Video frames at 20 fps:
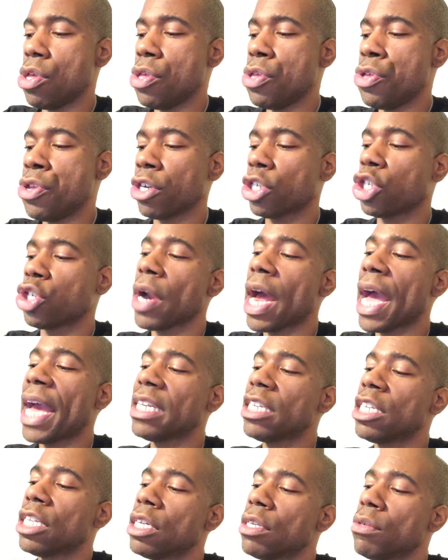you're
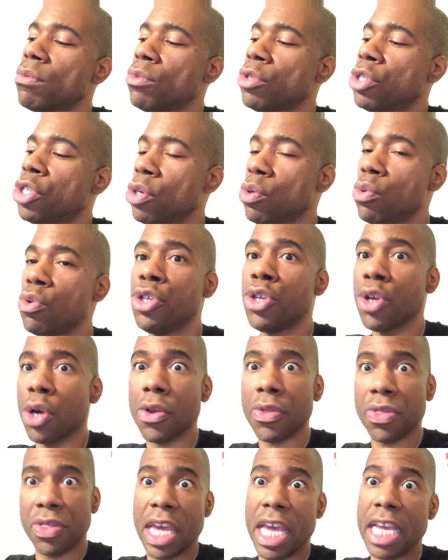trying to do
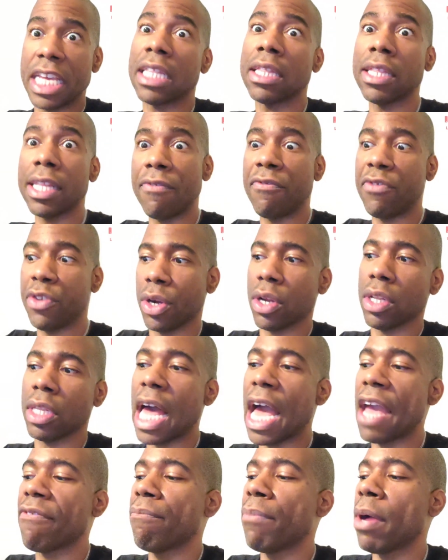your thing and live your
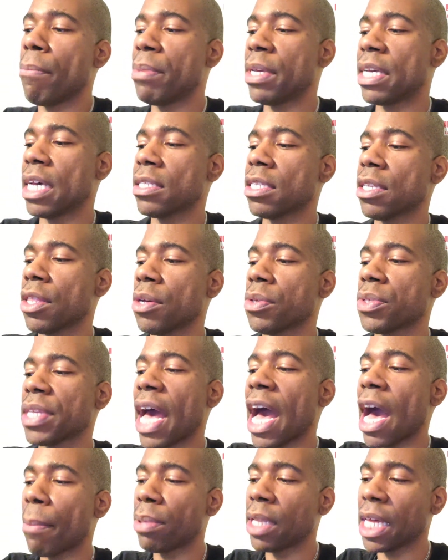life, but because of those
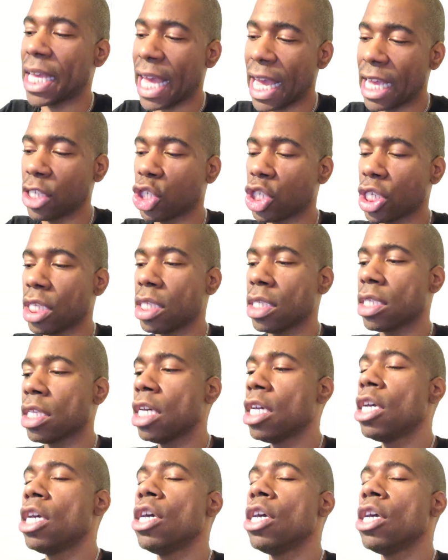obligations,